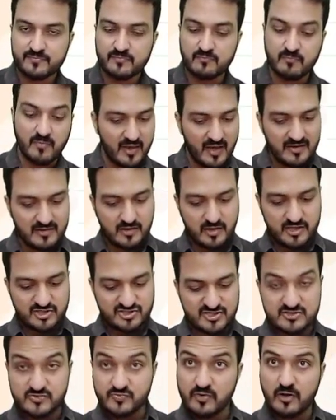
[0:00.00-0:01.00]
My
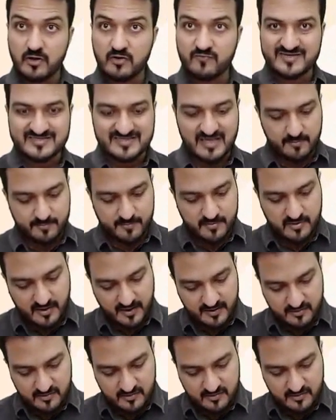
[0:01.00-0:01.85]
calculations will always happen like